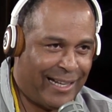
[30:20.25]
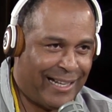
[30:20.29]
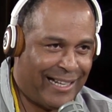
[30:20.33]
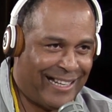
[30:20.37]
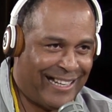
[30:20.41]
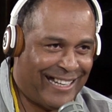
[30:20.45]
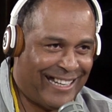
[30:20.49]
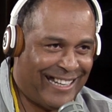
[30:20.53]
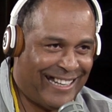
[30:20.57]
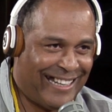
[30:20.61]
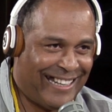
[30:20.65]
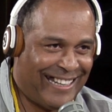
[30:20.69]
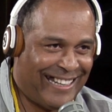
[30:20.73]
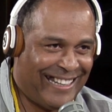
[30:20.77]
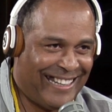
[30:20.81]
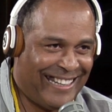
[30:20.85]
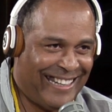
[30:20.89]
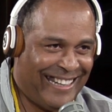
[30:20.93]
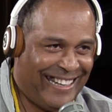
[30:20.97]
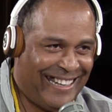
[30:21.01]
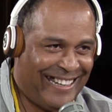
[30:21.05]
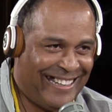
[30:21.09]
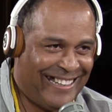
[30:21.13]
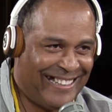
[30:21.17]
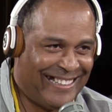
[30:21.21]
I did, yeah.
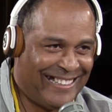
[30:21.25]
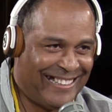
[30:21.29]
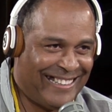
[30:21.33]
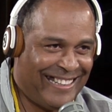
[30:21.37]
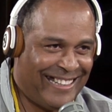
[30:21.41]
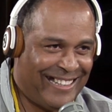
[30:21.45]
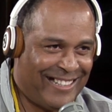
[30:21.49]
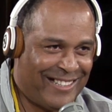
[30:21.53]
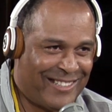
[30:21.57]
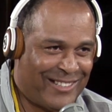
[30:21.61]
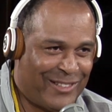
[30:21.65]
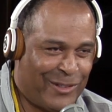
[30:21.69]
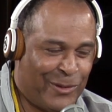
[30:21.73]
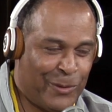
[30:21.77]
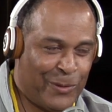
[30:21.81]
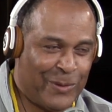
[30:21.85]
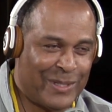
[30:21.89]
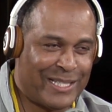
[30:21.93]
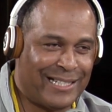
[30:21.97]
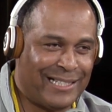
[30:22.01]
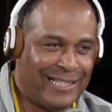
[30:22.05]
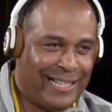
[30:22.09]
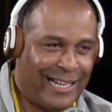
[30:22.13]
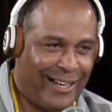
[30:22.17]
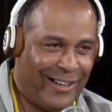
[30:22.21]
Yeah, yeah. So who
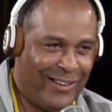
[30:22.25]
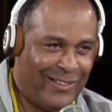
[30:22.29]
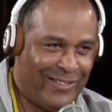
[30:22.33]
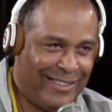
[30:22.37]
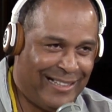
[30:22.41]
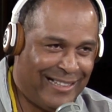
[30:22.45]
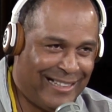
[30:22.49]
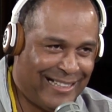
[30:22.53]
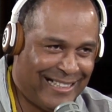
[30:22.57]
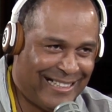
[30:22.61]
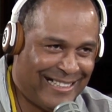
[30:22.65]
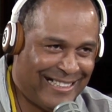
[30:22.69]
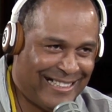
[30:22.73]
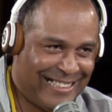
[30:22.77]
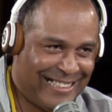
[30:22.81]
was in town?